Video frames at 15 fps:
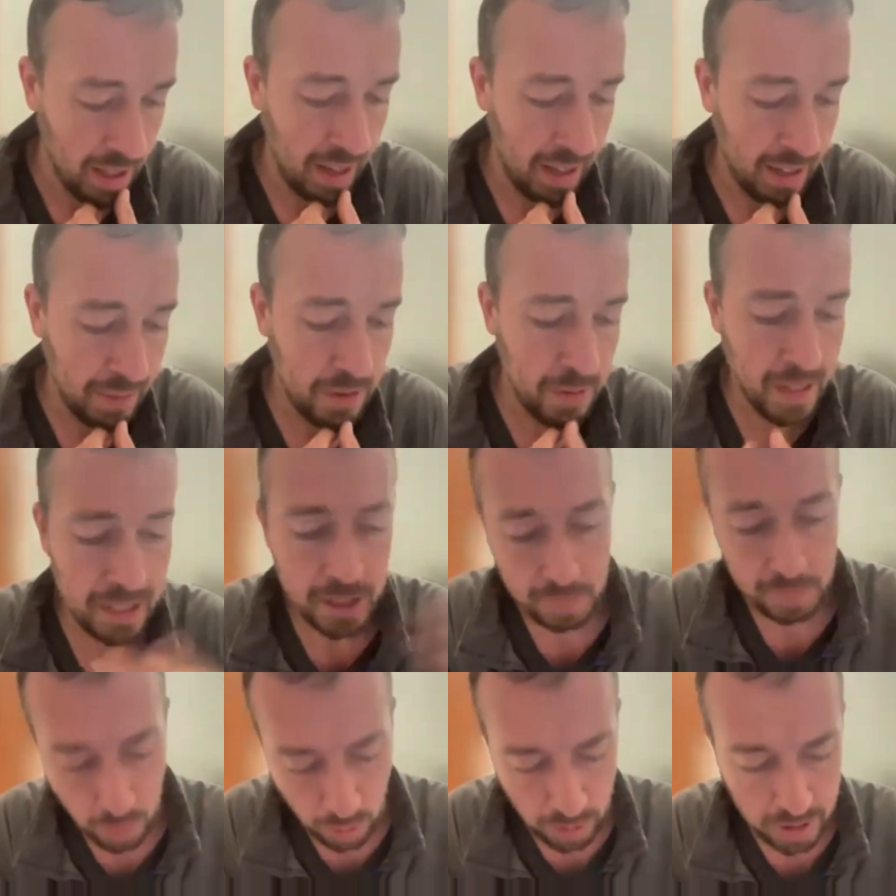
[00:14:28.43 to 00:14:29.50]
And if the man is
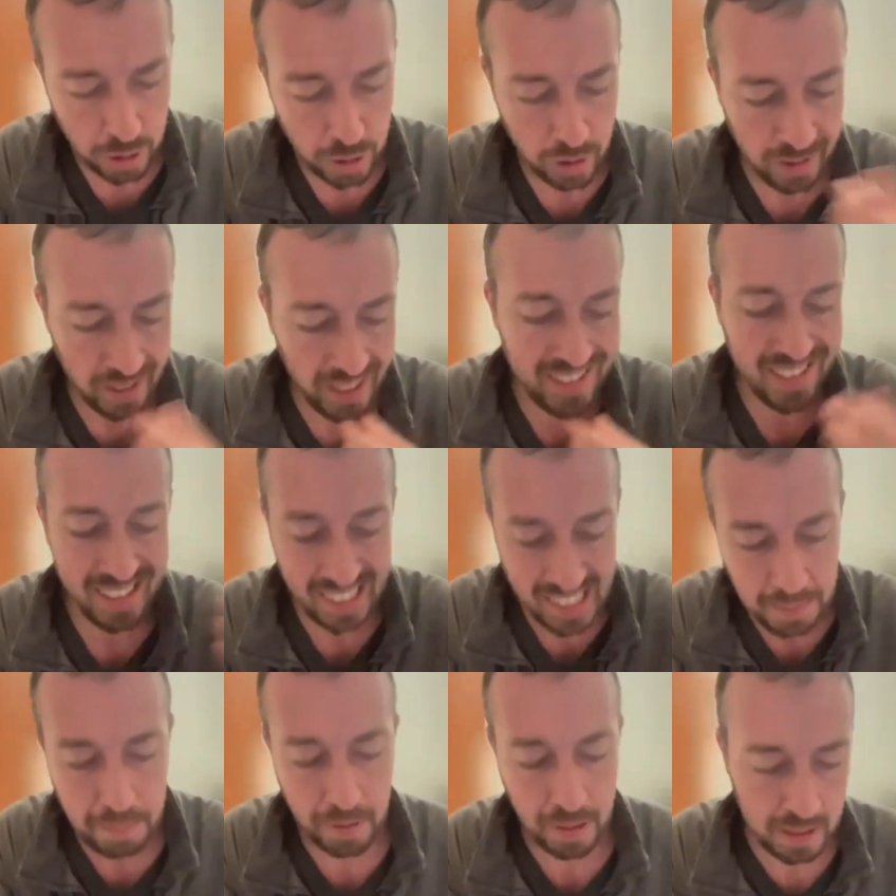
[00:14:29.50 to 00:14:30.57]
poor, you shall not
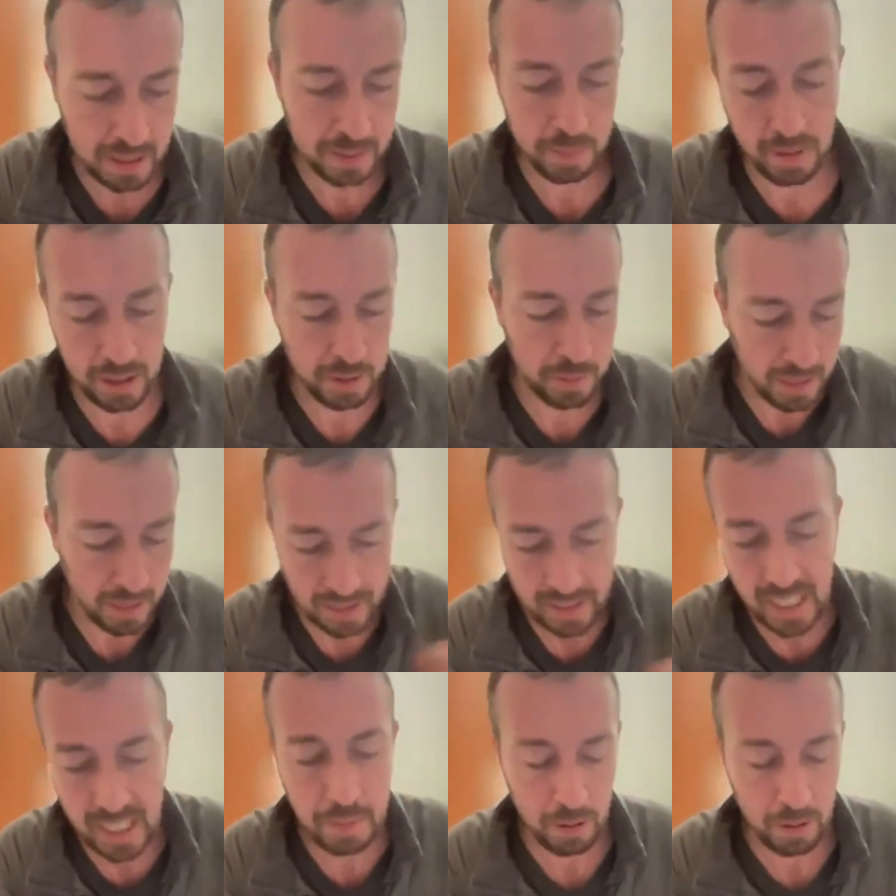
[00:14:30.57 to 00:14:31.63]
sleep in his pledge, meaning
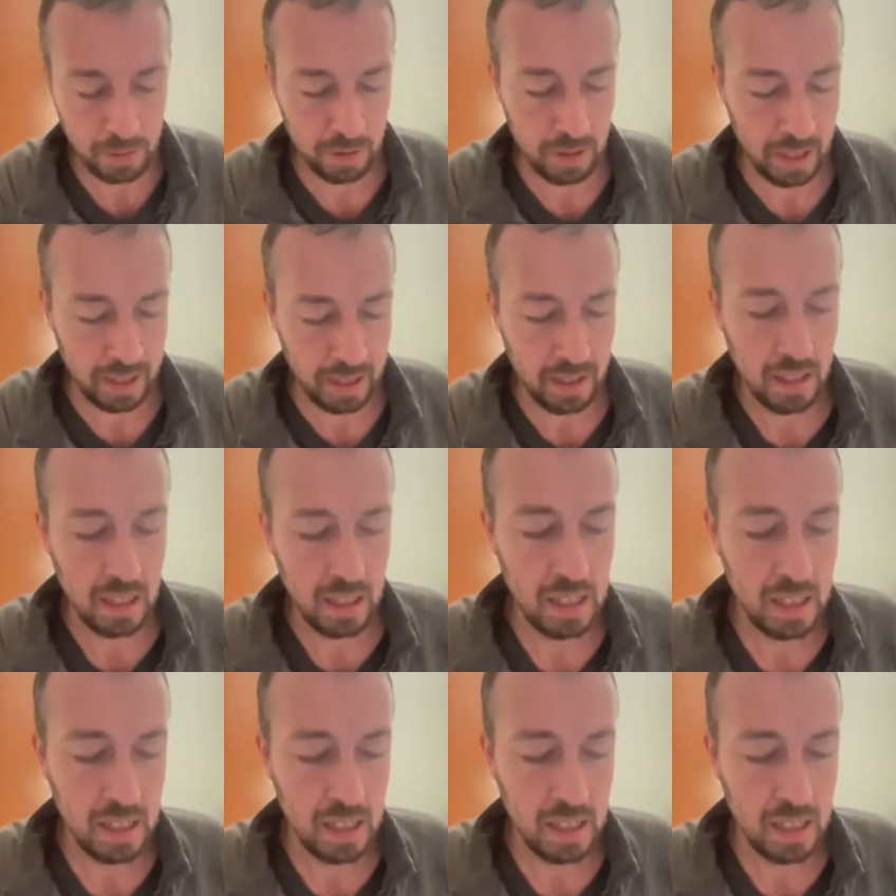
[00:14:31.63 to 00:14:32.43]
keep it overnight.